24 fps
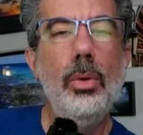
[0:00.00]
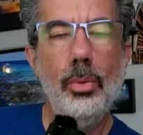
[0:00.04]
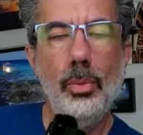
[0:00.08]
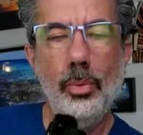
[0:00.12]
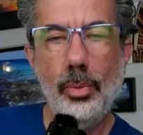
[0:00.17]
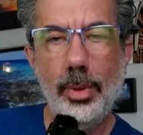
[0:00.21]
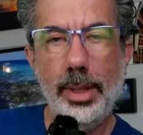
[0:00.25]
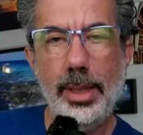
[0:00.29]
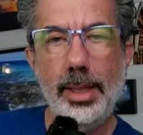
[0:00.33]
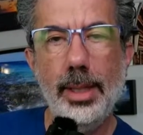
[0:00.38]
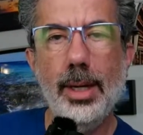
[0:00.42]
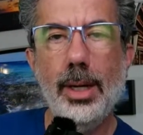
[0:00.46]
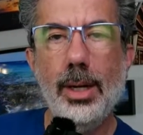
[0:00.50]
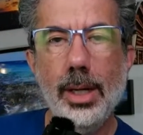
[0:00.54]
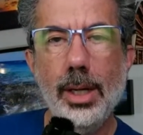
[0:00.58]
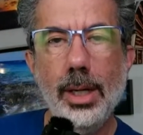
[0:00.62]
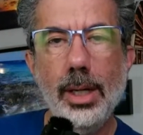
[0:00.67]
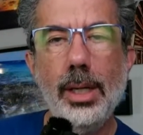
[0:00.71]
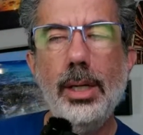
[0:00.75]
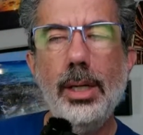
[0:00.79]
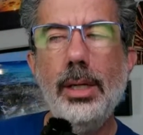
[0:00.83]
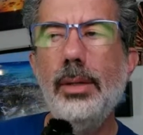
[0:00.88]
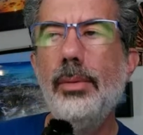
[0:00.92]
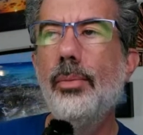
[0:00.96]

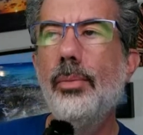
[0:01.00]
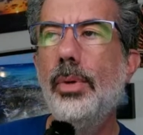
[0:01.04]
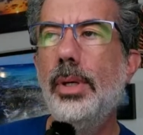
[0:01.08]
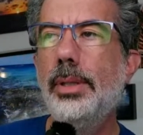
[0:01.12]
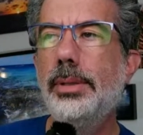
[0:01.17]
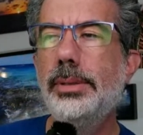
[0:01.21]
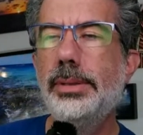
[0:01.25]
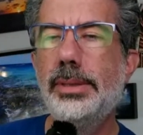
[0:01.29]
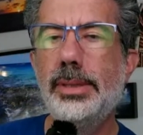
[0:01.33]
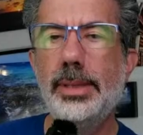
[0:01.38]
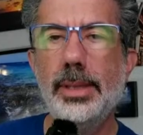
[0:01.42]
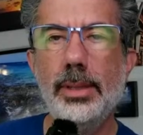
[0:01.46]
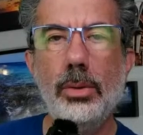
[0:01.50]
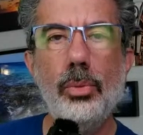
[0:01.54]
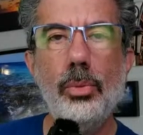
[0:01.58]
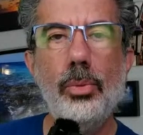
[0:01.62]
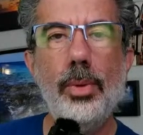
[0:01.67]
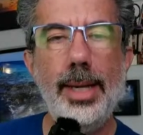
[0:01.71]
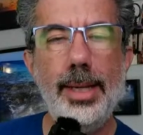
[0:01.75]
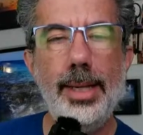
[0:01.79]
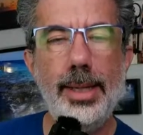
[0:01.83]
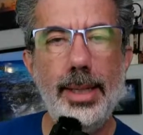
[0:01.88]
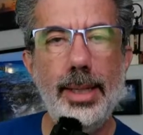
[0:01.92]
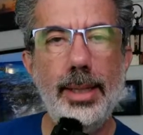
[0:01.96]
we're still
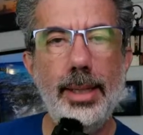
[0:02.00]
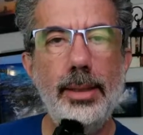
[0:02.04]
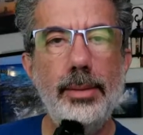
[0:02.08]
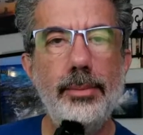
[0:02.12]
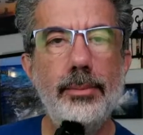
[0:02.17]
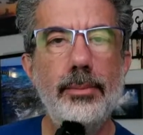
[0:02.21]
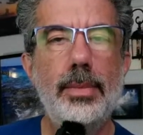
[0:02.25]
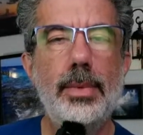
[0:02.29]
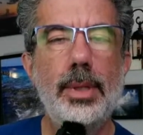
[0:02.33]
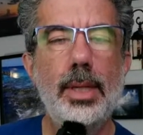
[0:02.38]
waiting